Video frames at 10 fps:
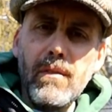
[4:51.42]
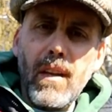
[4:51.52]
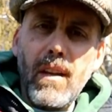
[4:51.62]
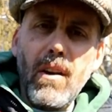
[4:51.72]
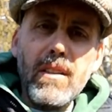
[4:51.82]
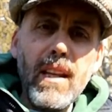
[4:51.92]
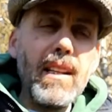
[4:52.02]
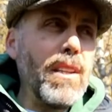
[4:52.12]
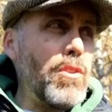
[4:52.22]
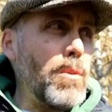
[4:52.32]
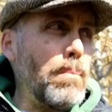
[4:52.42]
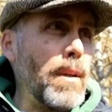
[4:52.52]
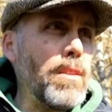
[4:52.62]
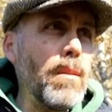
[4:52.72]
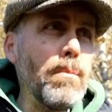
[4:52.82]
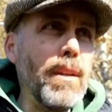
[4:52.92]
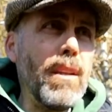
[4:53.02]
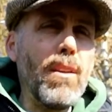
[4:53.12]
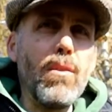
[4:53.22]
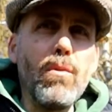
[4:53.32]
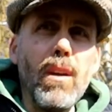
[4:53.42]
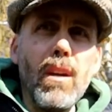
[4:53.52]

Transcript: and ideally you should pick somebody who